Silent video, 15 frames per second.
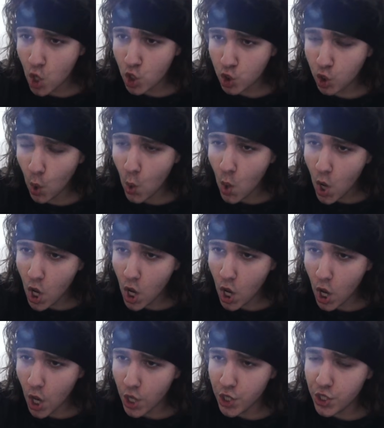So
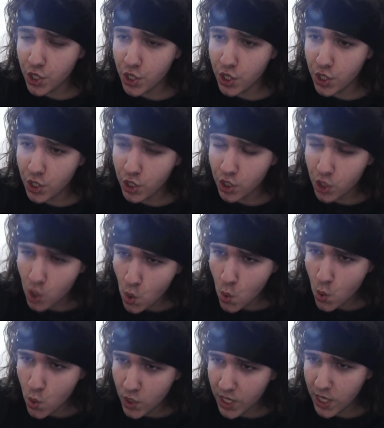
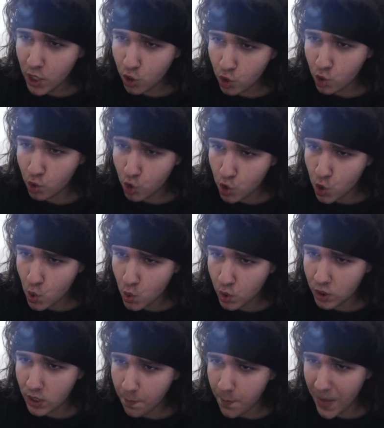you need to
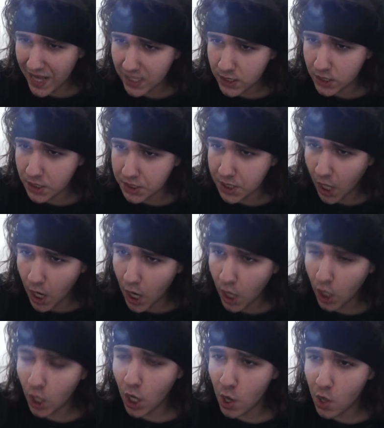choose the best
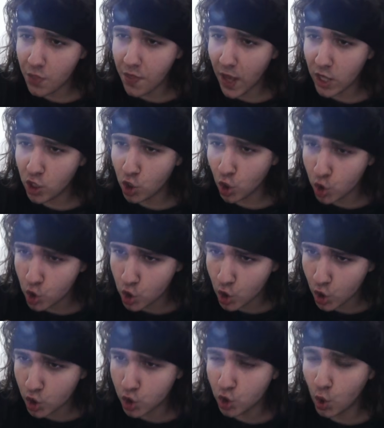style that
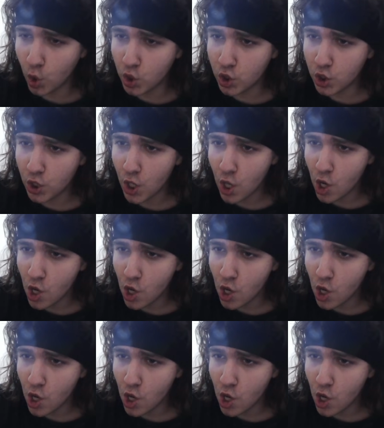does not